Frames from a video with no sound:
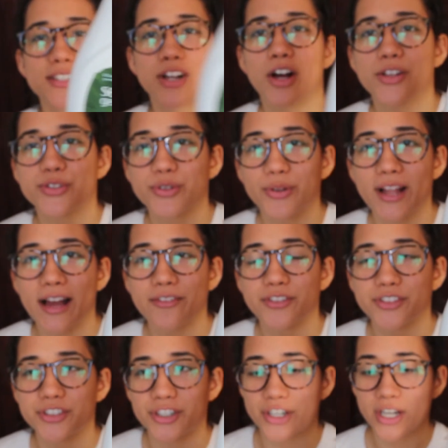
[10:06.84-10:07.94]
is also
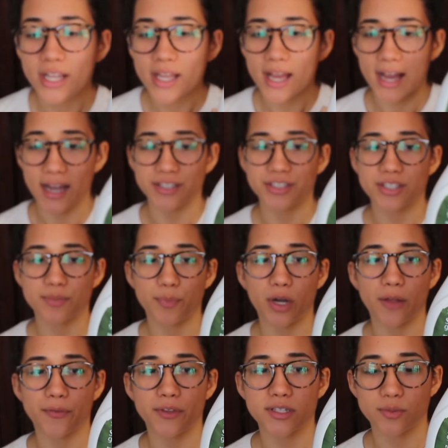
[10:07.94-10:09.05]
lavender I just
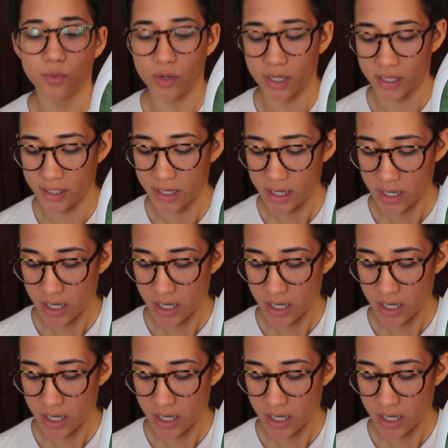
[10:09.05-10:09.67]
bought this one